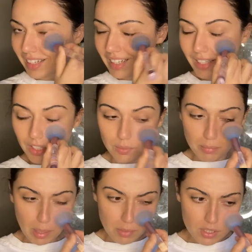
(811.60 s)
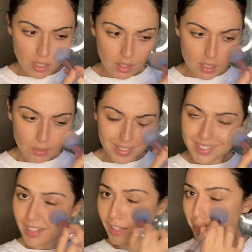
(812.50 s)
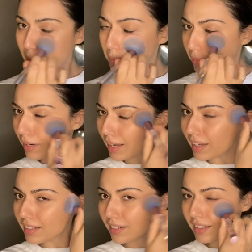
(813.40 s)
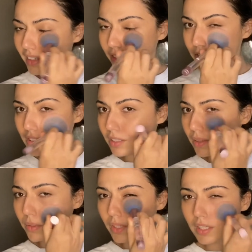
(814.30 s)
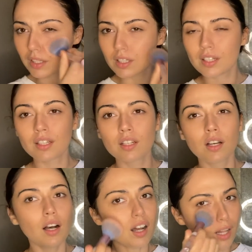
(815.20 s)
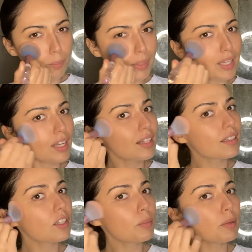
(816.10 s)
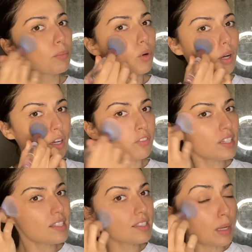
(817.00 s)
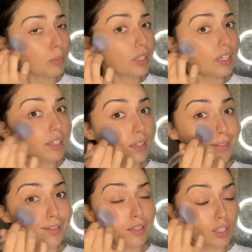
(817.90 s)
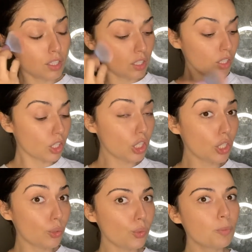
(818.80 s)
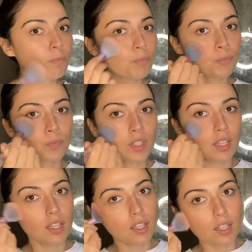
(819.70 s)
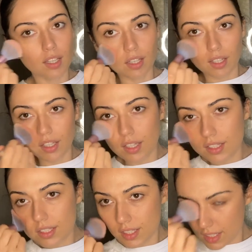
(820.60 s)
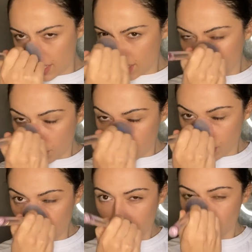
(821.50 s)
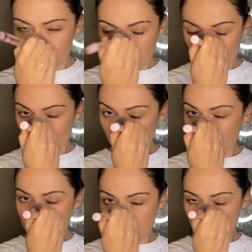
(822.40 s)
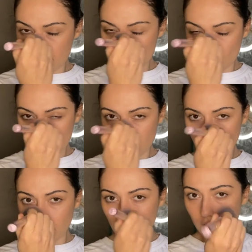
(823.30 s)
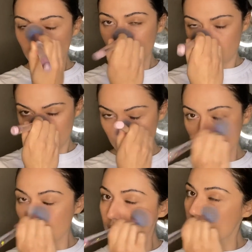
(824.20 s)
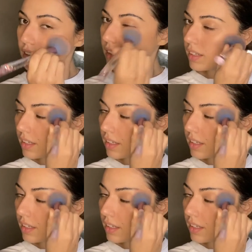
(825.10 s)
I'm using this one. It's called Bumpy Ride, and it gives you, albeit a little bit more of a summery glow. It's still good for this transitionary season.